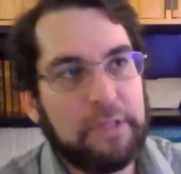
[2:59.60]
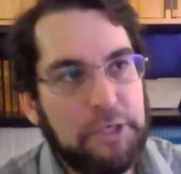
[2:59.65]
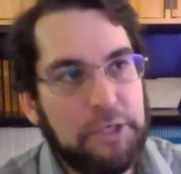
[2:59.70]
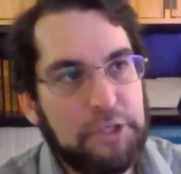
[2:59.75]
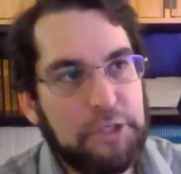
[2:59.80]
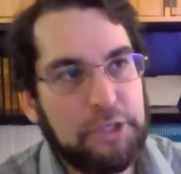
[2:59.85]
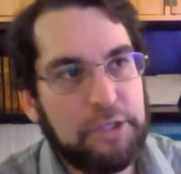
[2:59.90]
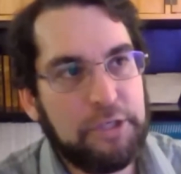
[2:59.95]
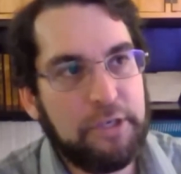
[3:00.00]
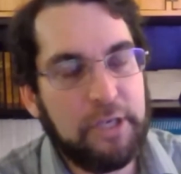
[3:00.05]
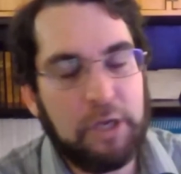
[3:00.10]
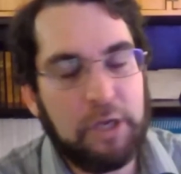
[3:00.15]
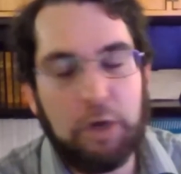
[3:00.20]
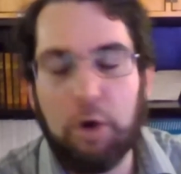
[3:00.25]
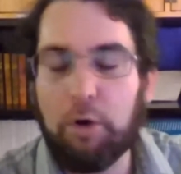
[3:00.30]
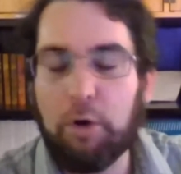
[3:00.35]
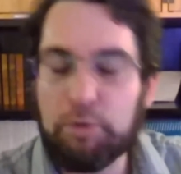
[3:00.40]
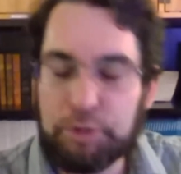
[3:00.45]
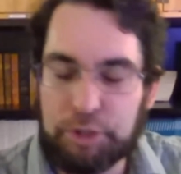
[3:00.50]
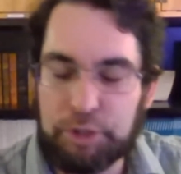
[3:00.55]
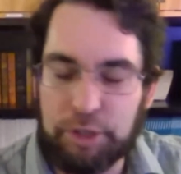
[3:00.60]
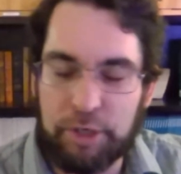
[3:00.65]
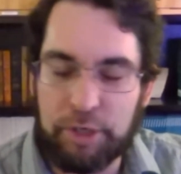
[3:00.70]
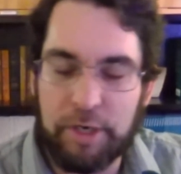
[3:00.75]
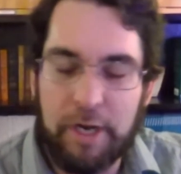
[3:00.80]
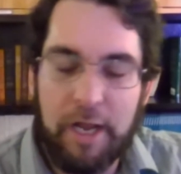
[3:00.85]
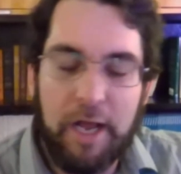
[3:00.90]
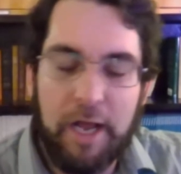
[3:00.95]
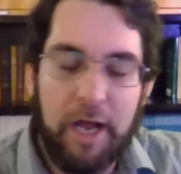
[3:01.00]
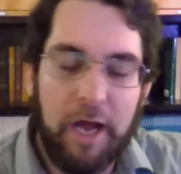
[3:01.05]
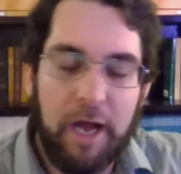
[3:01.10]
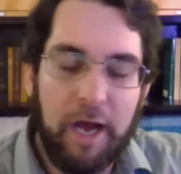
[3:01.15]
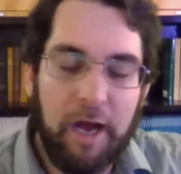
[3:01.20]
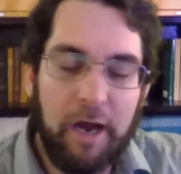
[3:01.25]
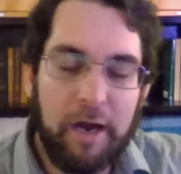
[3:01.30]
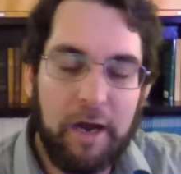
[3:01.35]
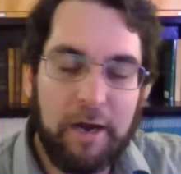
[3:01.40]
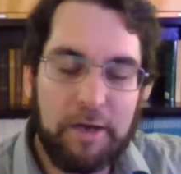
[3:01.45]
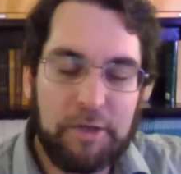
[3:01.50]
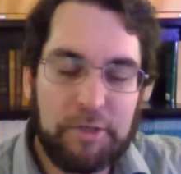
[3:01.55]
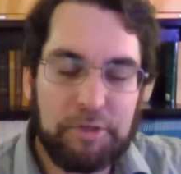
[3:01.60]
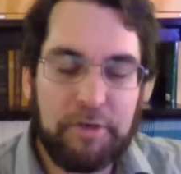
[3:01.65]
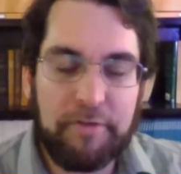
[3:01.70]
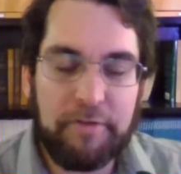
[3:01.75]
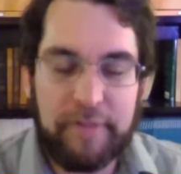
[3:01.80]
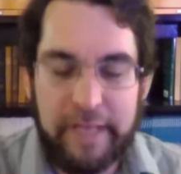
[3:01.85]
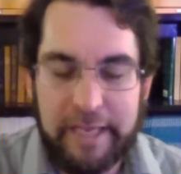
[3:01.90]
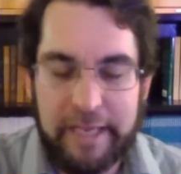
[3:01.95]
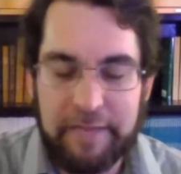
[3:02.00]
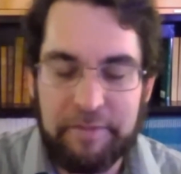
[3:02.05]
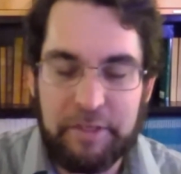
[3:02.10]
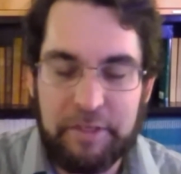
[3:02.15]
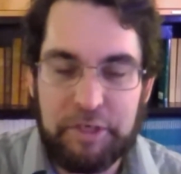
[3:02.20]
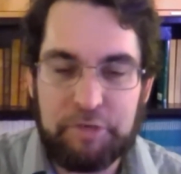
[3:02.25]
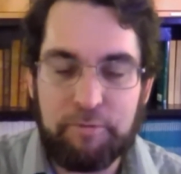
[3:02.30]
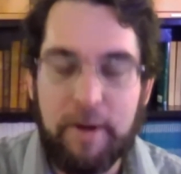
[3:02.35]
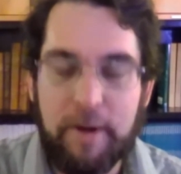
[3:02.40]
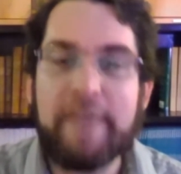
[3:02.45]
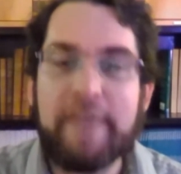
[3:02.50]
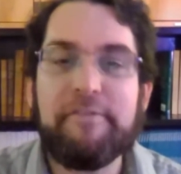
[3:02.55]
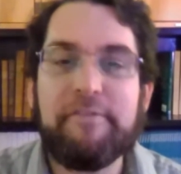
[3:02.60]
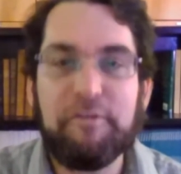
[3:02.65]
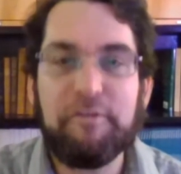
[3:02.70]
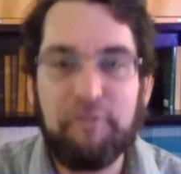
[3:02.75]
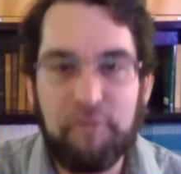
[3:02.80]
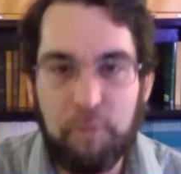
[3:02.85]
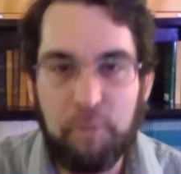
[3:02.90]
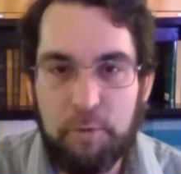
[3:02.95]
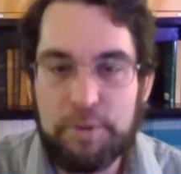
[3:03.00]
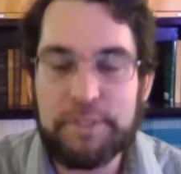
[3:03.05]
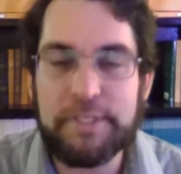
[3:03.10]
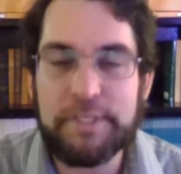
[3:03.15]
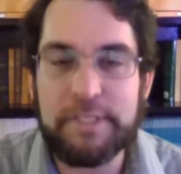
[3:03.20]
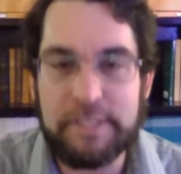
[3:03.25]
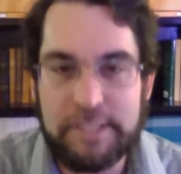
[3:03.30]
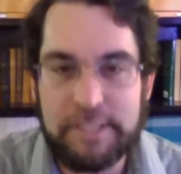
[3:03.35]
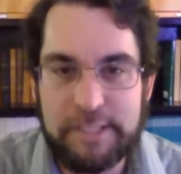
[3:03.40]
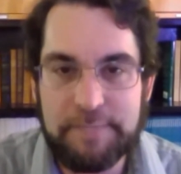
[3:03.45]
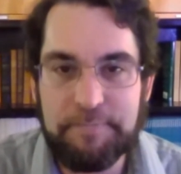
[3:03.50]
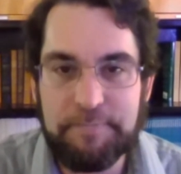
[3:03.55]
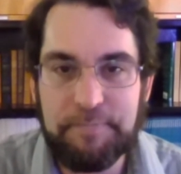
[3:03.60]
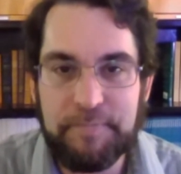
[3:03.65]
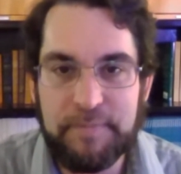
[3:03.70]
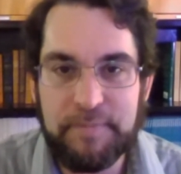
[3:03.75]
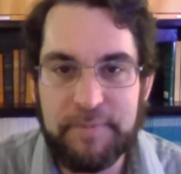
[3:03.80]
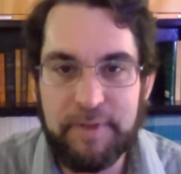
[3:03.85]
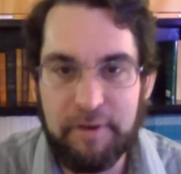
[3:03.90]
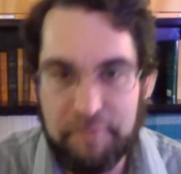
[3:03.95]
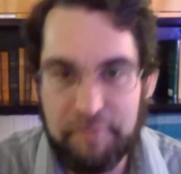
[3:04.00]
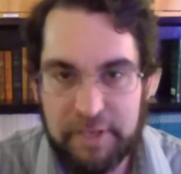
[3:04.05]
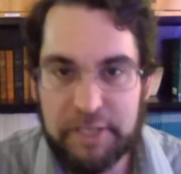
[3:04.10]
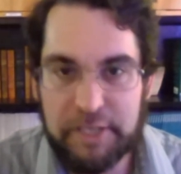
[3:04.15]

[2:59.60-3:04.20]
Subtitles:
religion and culture are sort of like the driving forces of